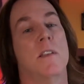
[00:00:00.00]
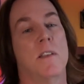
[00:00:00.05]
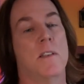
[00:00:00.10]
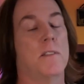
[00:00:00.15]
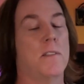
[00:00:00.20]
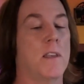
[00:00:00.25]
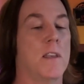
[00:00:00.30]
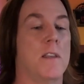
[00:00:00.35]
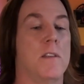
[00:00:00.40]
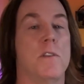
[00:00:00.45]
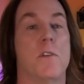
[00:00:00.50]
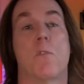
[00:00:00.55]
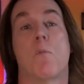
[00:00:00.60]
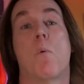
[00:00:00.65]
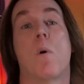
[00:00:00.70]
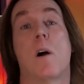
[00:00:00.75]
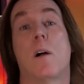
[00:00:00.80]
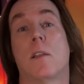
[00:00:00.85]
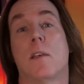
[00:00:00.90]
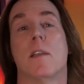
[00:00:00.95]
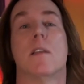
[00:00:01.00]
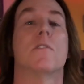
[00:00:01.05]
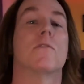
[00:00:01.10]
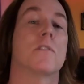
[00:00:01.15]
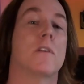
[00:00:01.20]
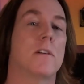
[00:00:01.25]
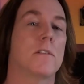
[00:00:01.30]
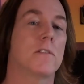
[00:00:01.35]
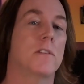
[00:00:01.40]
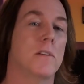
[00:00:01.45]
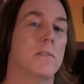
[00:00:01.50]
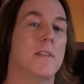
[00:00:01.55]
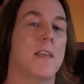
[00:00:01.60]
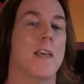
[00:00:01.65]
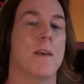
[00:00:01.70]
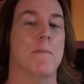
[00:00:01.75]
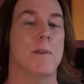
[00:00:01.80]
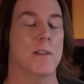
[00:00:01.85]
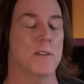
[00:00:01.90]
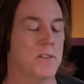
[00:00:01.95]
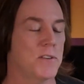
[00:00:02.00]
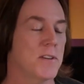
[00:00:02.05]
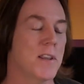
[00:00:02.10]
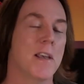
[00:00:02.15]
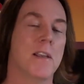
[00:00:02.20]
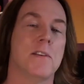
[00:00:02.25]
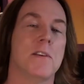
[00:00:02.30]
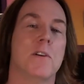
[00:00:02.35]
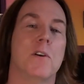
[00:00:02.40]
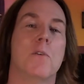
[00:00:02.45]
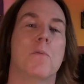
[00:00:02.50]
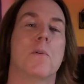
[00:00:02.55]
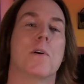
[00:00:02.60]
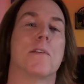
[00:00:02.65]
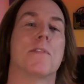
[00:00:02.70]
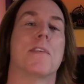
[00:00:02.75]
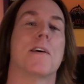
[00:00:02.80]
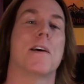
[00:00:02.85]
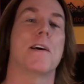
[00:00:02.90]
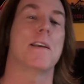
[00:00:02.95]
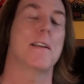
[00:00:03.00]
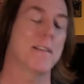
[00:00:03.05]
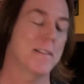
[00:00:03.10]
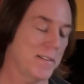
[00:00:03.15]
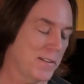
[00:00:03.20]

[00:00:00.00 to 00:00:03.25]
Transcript: then your wallet is also damaged, and you don't want that.